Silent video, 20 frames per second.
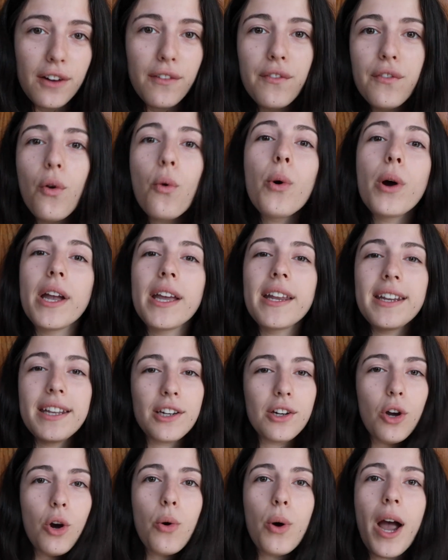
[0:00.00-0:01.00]
avoid
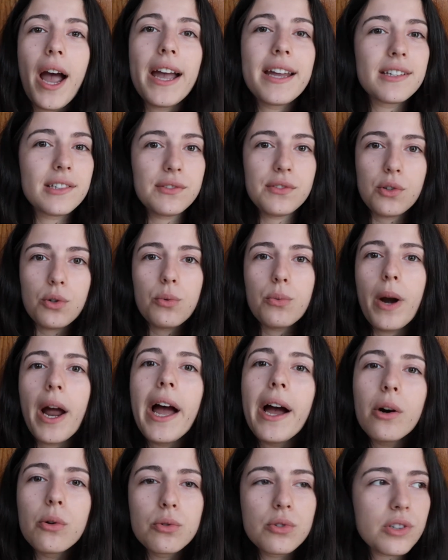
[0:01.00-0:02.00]
and go kind of
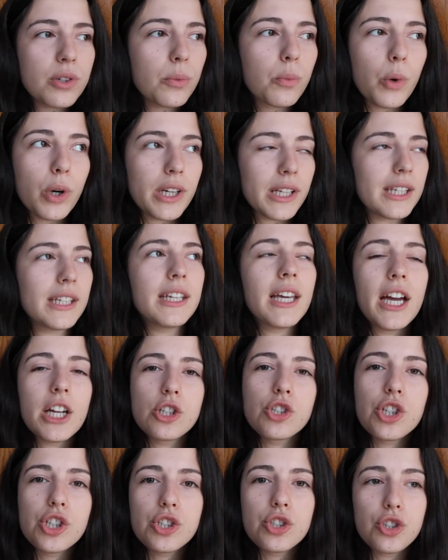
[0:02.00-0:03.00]
around what he had
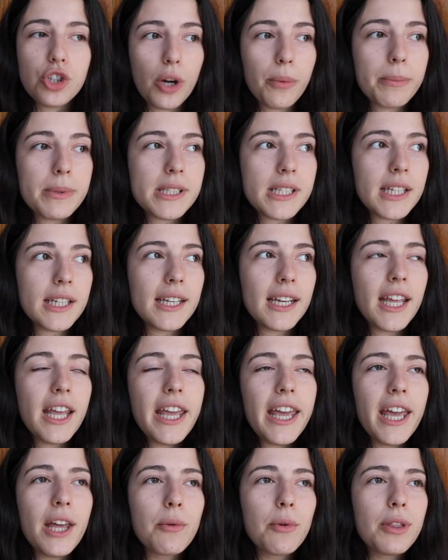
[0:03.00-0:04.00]
just jumped in,
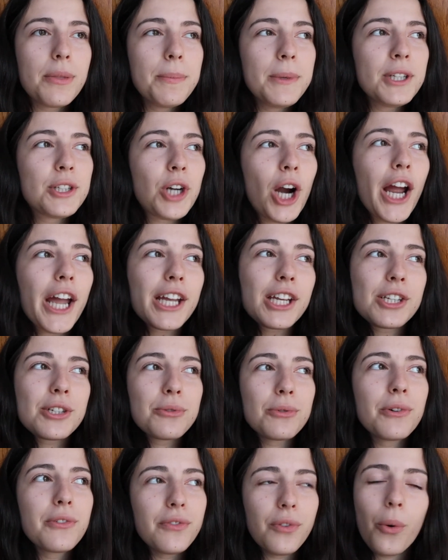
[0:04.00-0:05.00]
and with me trying
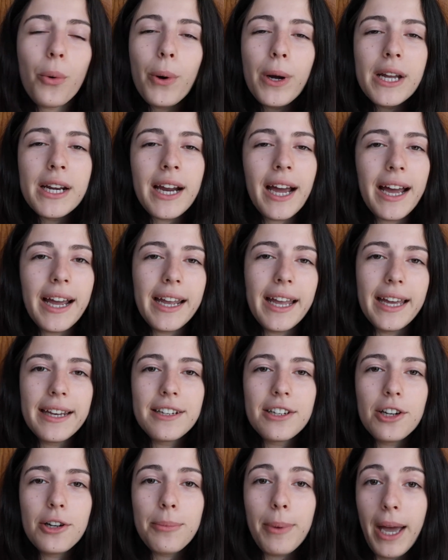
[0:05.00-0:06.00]
to avoid, I
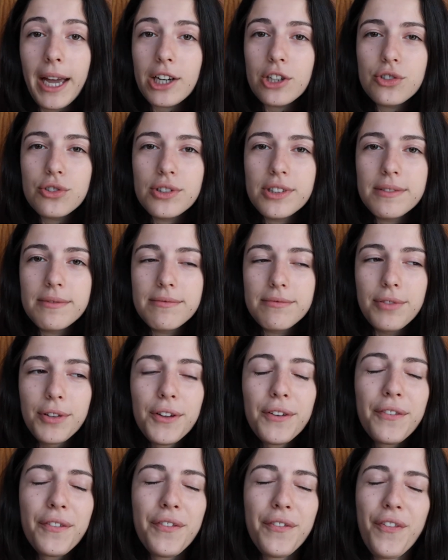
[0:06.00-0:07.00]
ended up actually
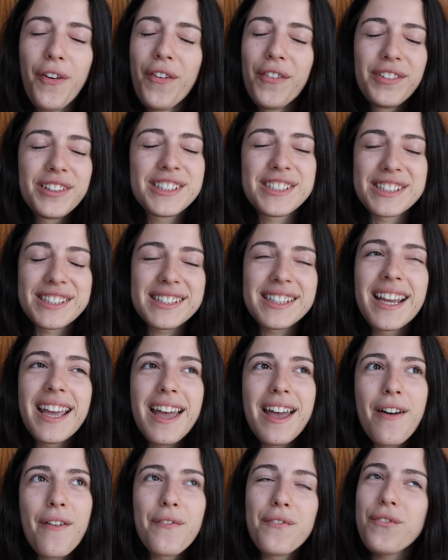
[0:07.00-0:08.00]
just
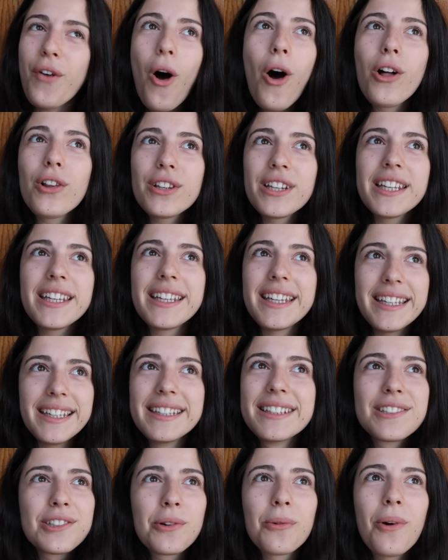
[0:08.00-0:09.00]
falling
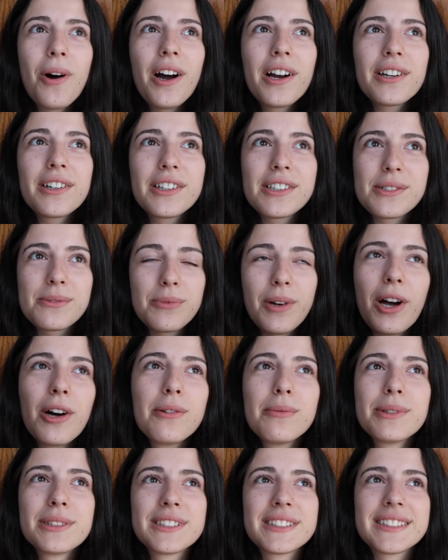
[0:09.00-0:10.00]
into water as
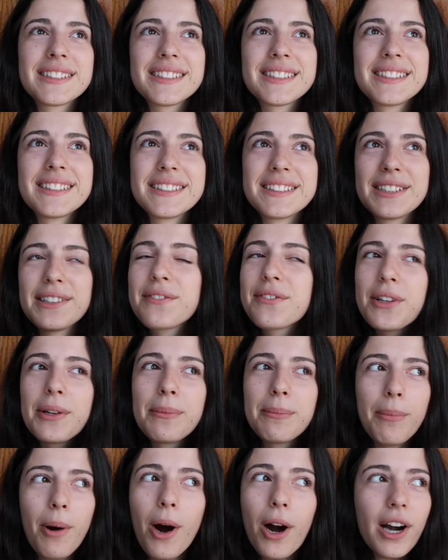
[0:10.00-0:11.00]
well, but just in a
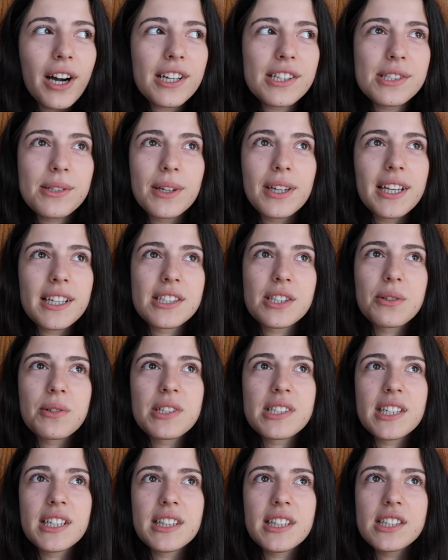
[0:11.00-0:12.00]
different part. So I guess there
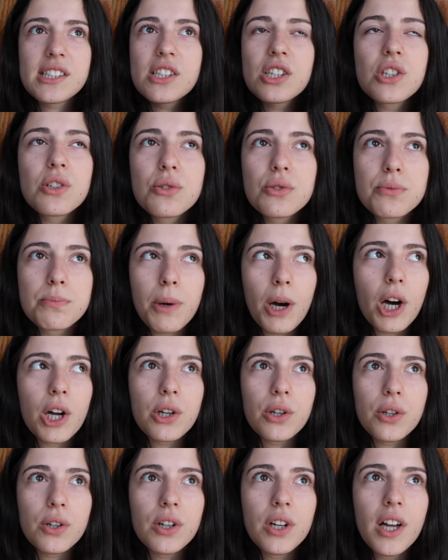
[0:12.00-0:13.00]
was like this huge
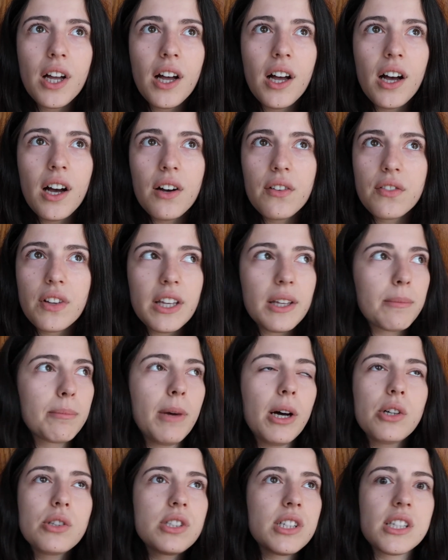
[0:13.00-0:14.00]
puddle of like
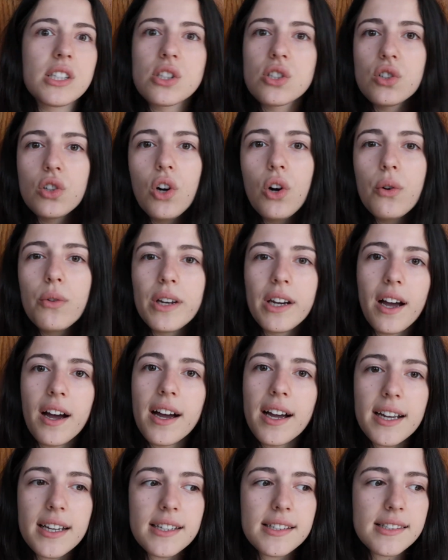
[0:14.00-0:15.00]
melting snow and
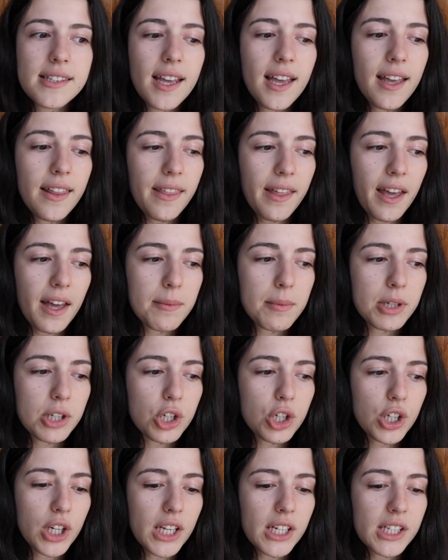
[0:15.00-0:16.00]
ice that had been
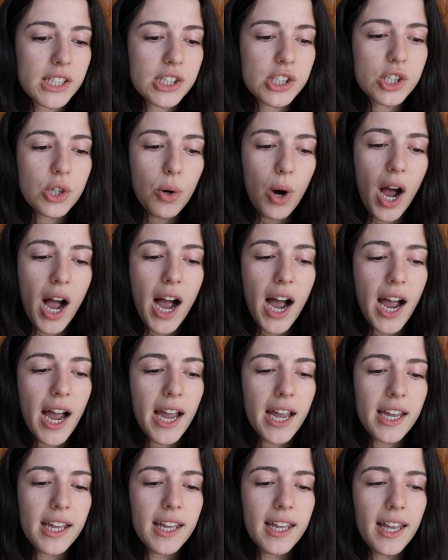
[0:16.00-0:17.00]
created. So
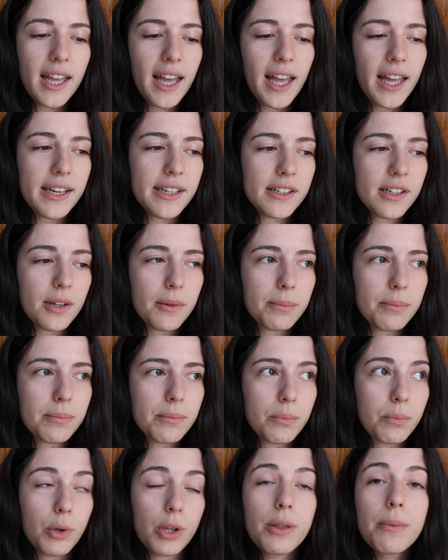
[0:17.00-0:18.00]
I ended up
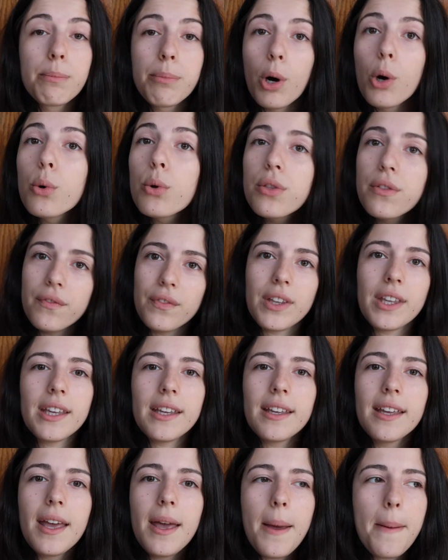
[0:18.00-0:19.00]
with both
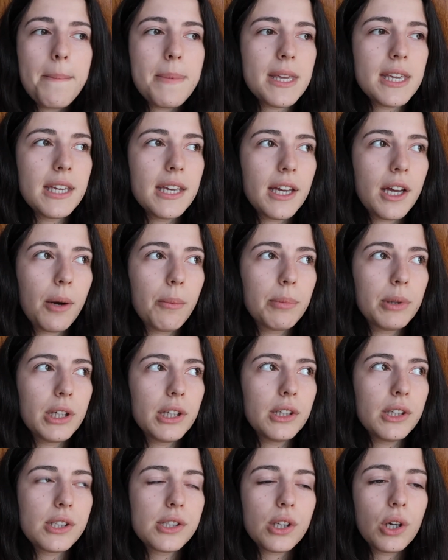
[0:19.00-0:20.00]
feet being
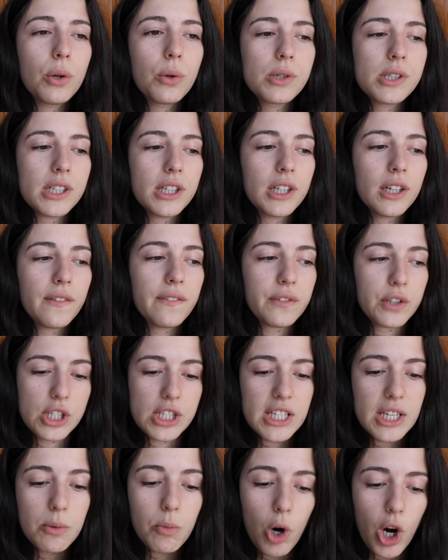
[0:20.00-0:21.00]
completely soaked in
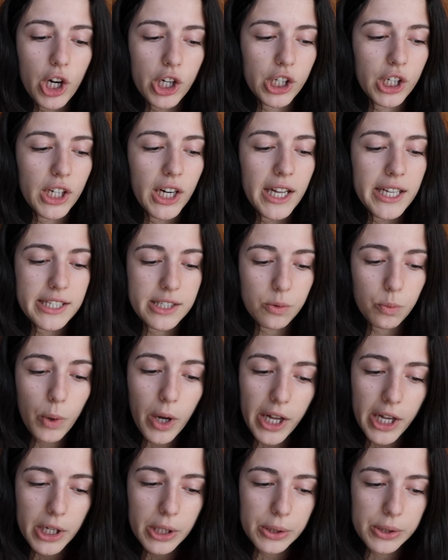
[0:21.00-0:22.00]
freezing water as
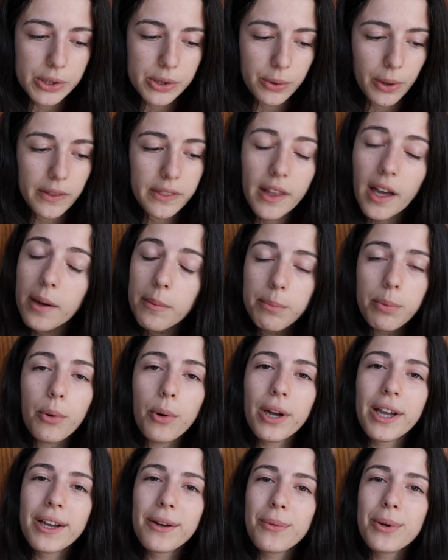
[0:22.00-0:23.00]
well. So at that
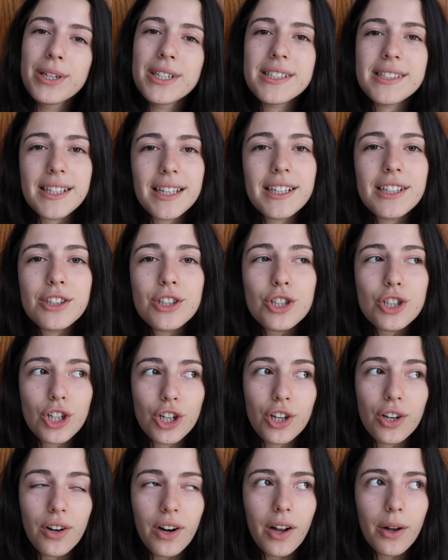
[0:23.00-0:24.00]
point we decided to
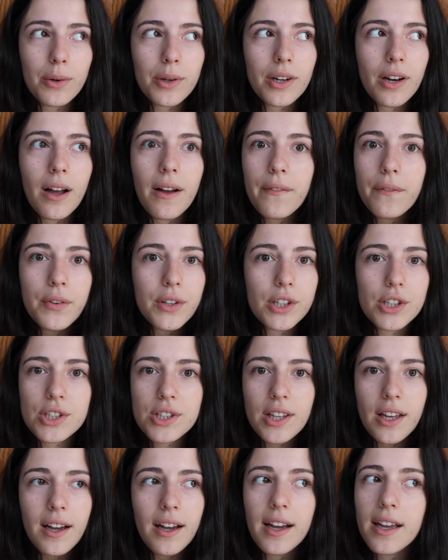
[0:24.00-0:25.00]
turn around and not finish
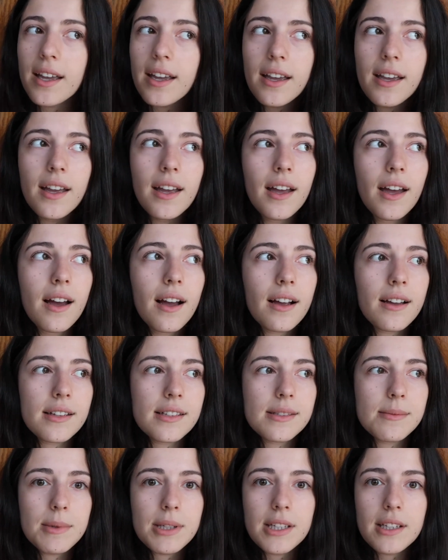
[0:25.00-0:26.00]
the hike
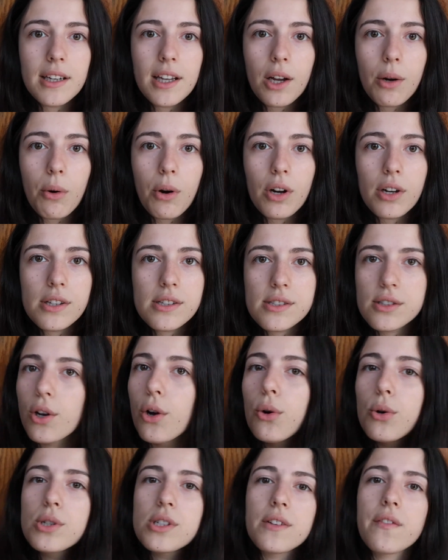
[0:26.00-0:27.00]
because me and Nick were already
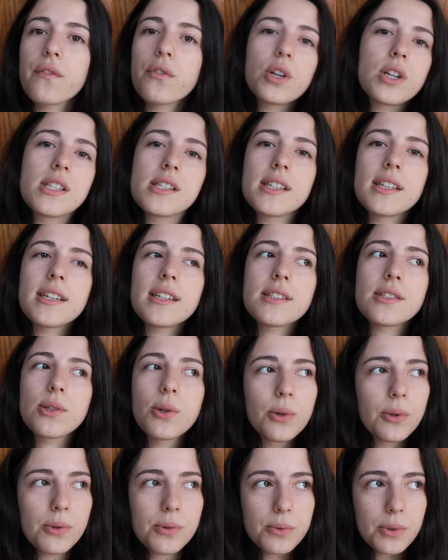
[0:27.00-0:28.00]
soaked and freezing.
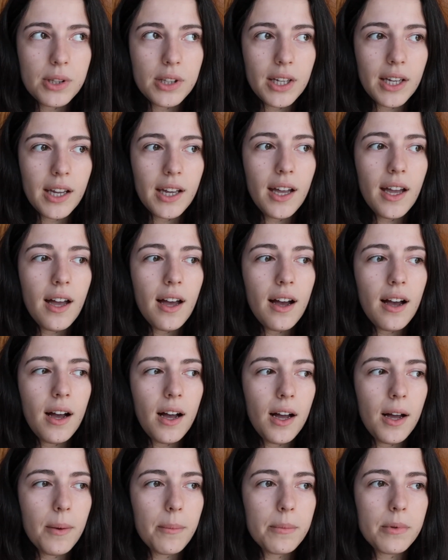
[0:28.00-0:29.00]
So it was really
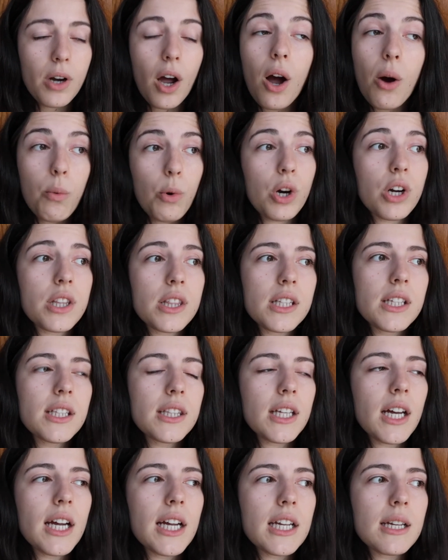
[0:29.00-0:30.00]
not worth it.
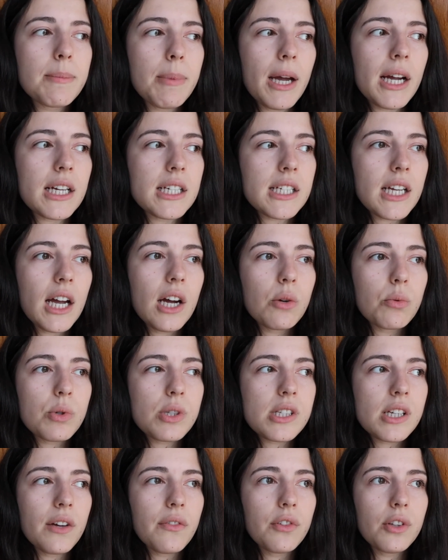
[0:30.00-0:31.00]
And the hike back down
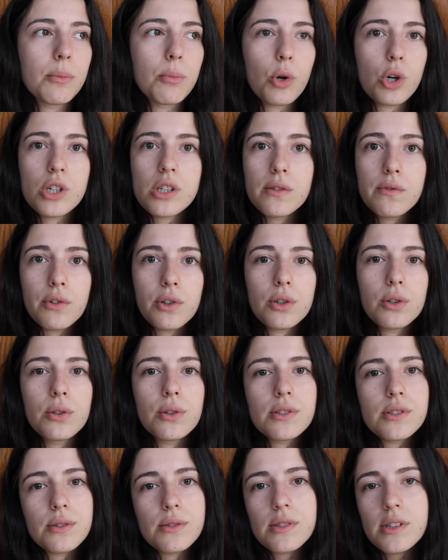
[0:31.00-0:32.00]
was definitely more
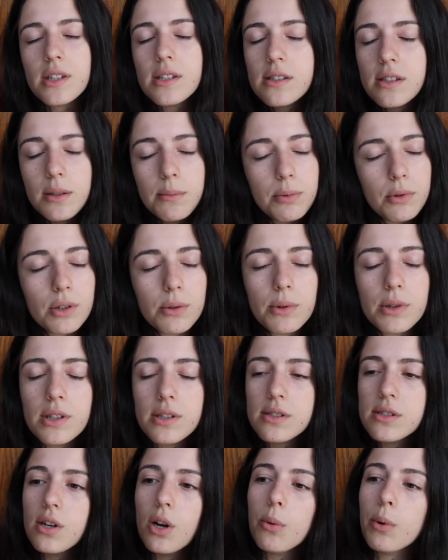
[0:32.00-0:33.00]
difficult because it was like slippery with the
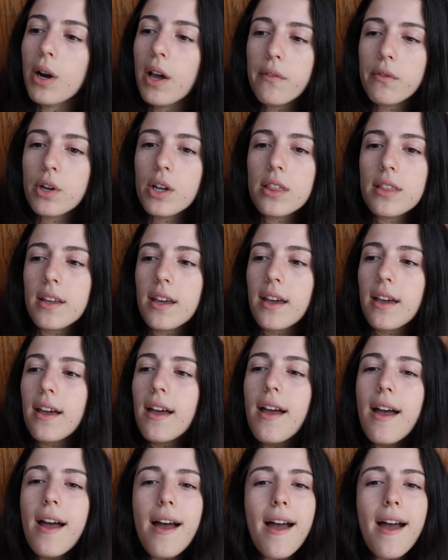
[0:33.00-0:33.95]
snow and everything.